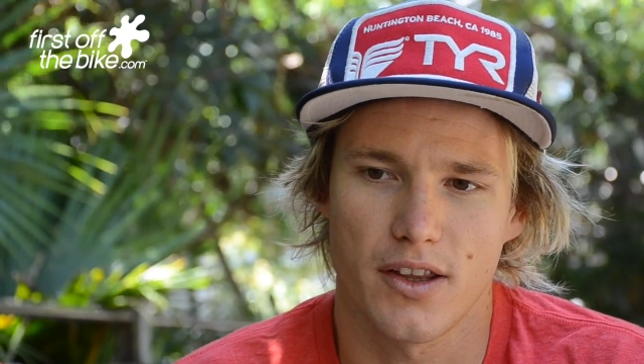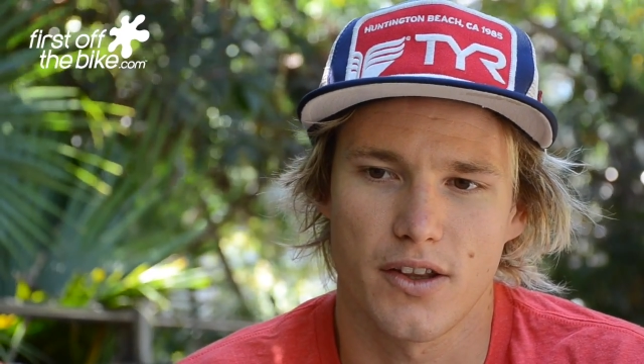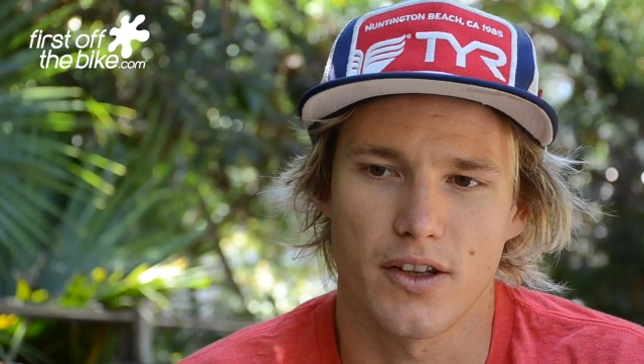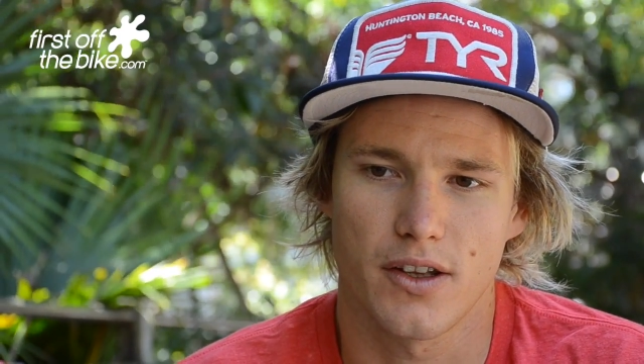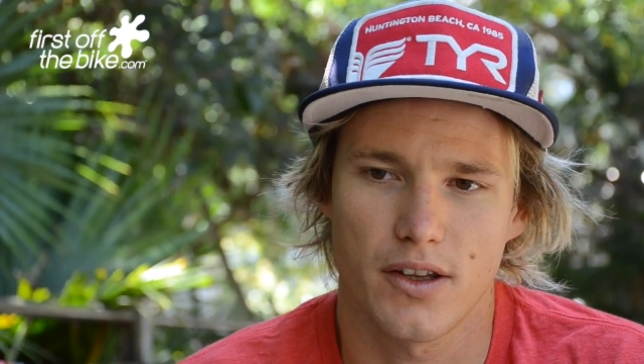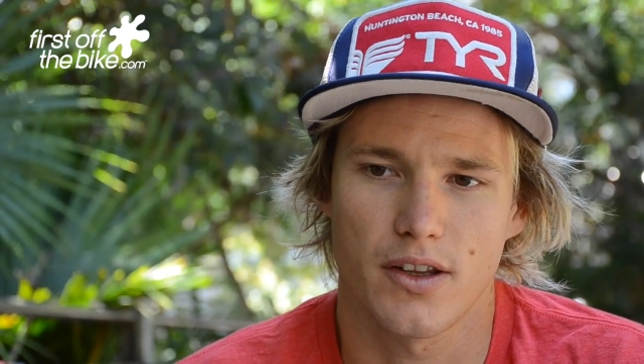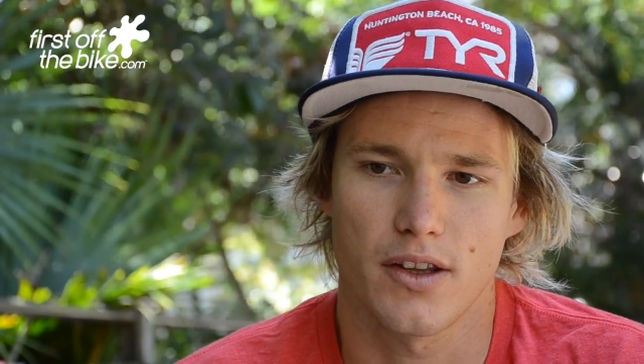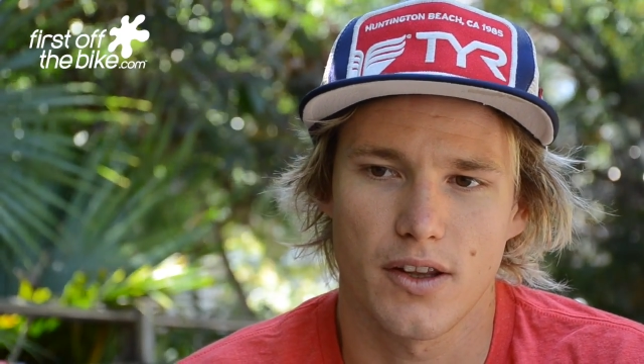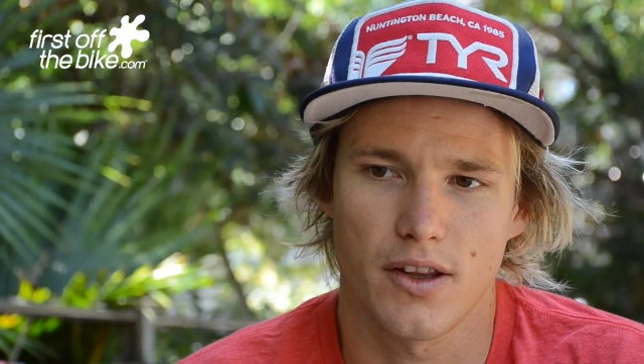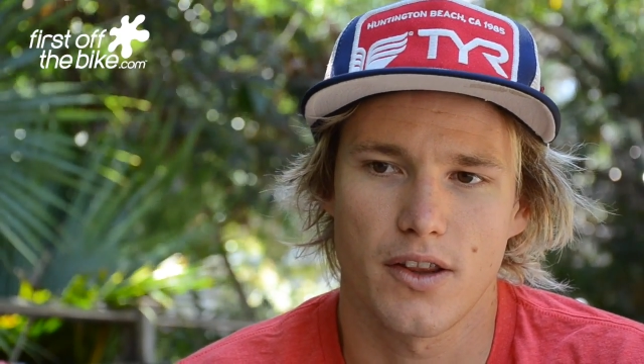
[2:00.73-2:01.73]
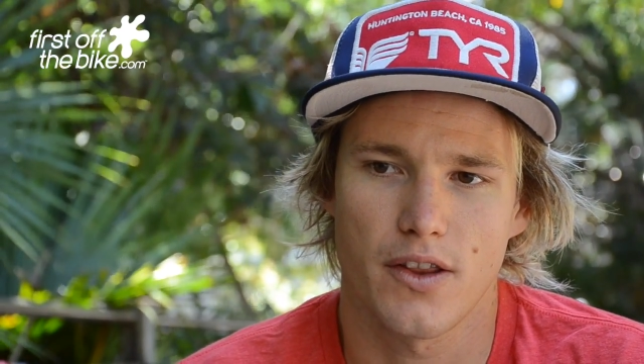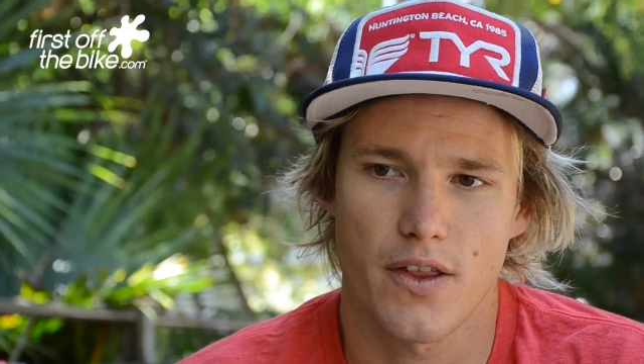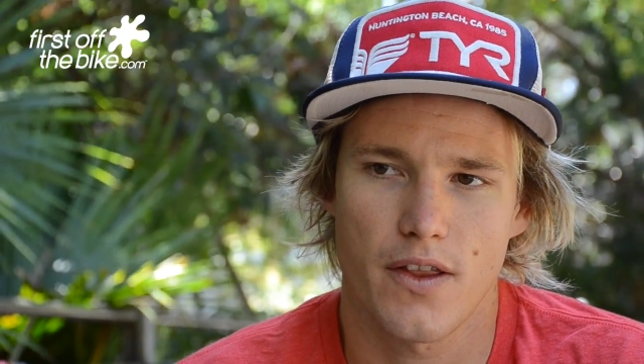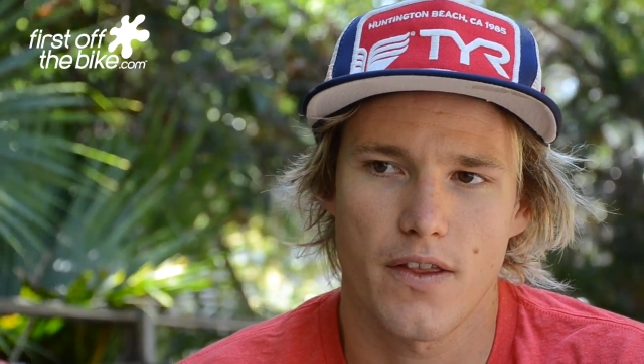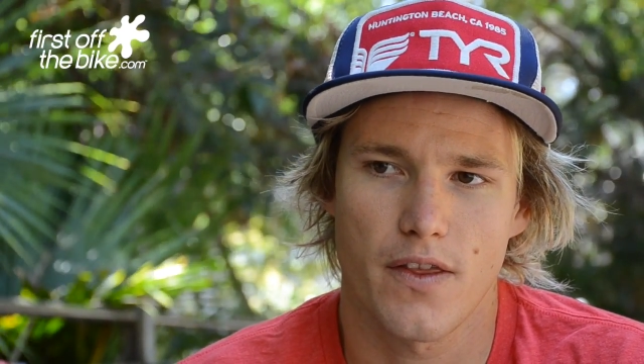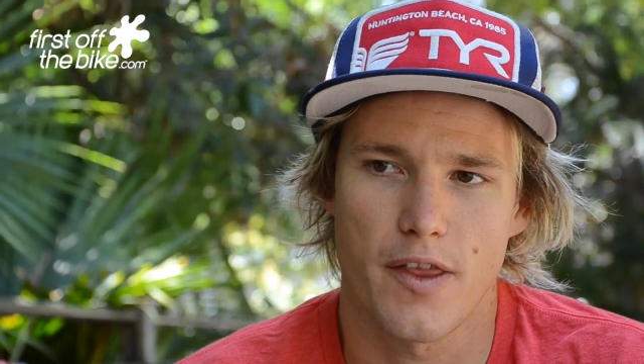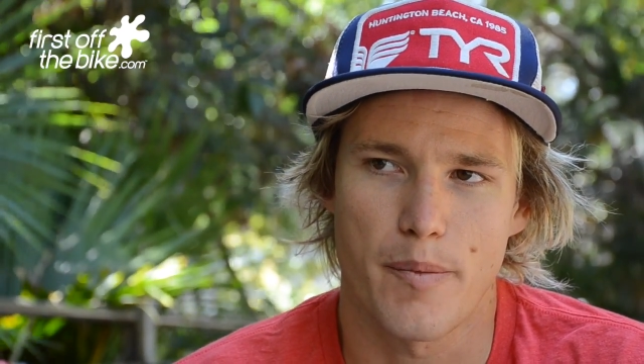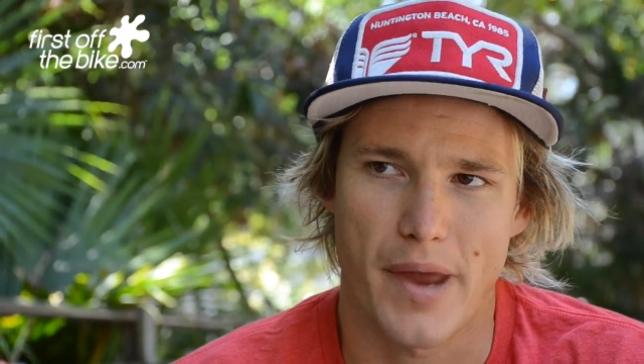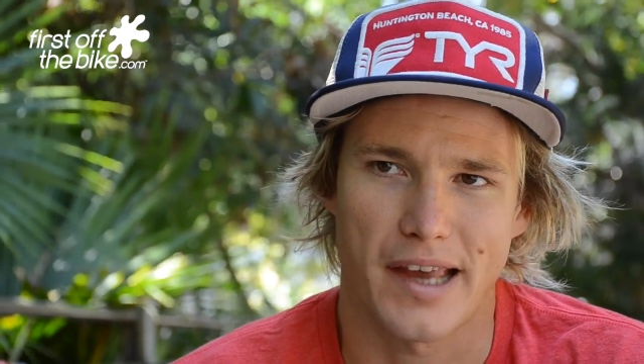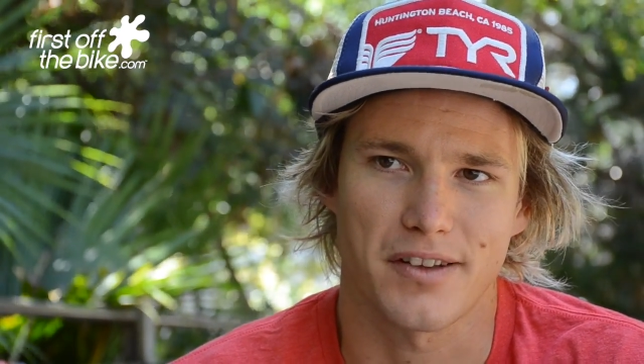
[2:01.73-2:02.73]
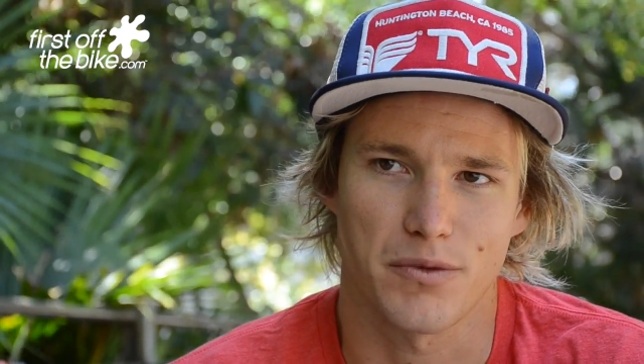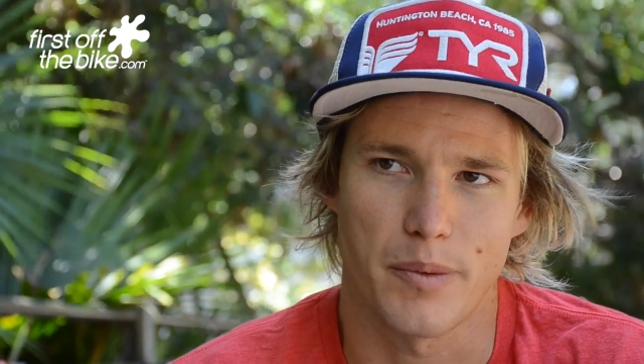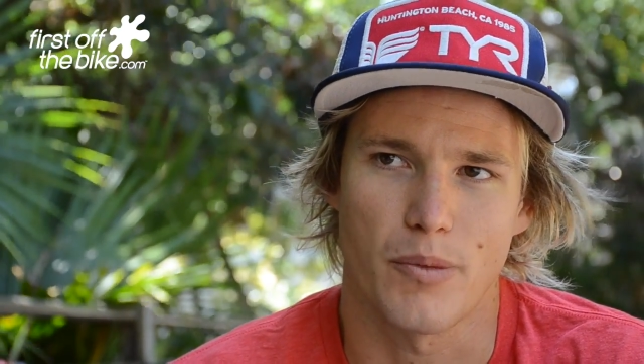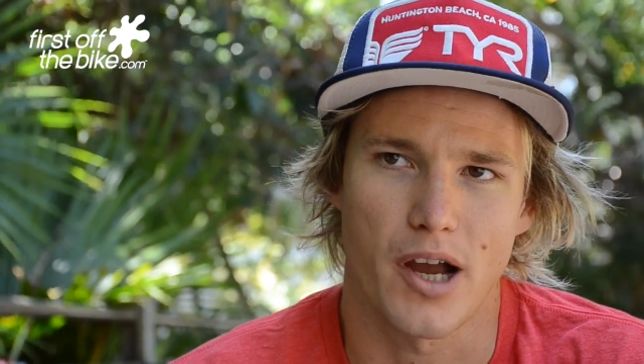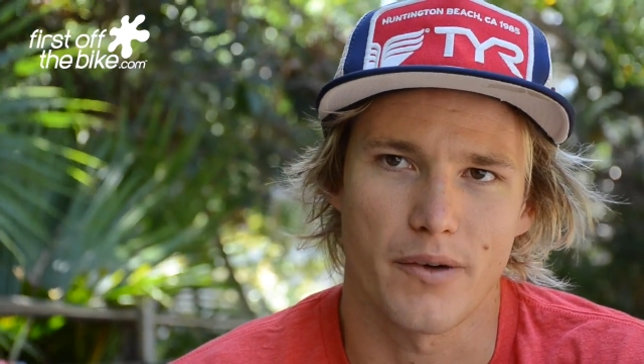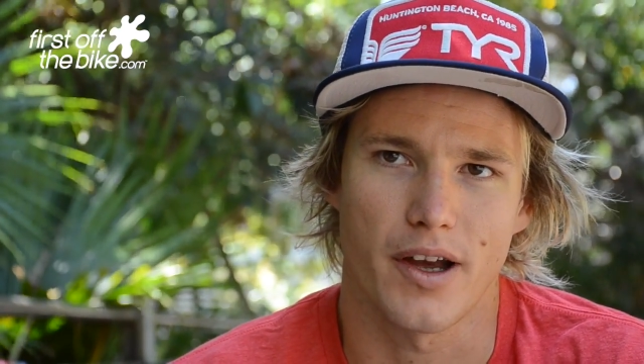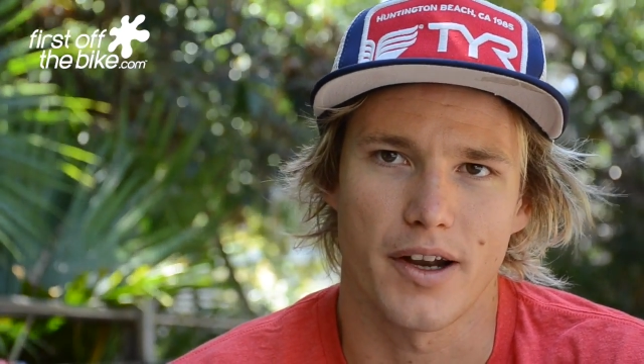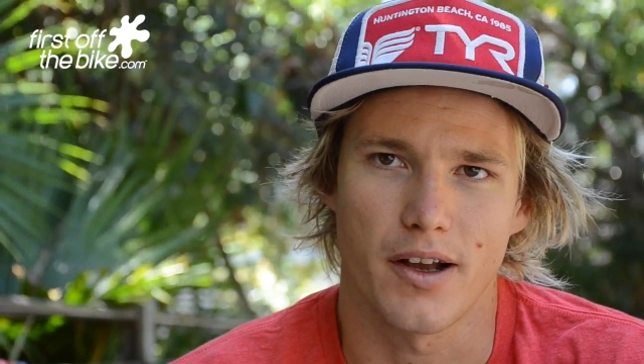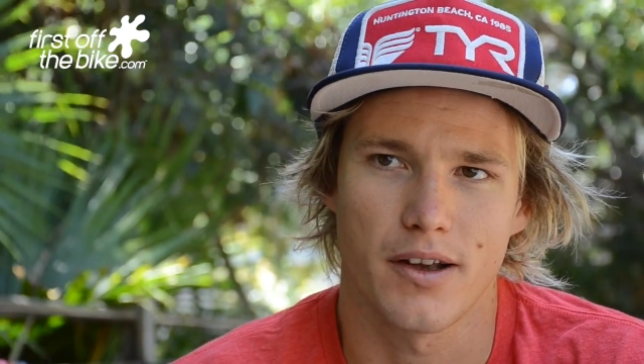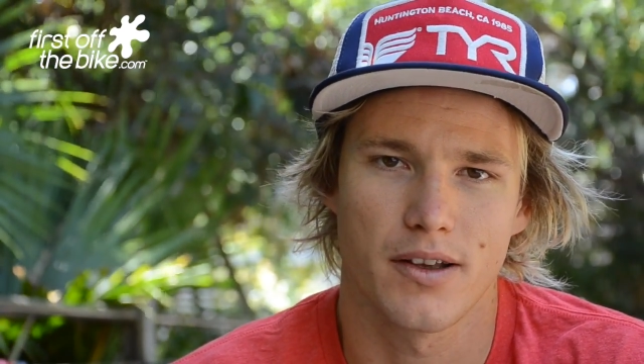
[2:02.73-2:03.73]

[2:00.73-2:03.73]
the best swim, bike runner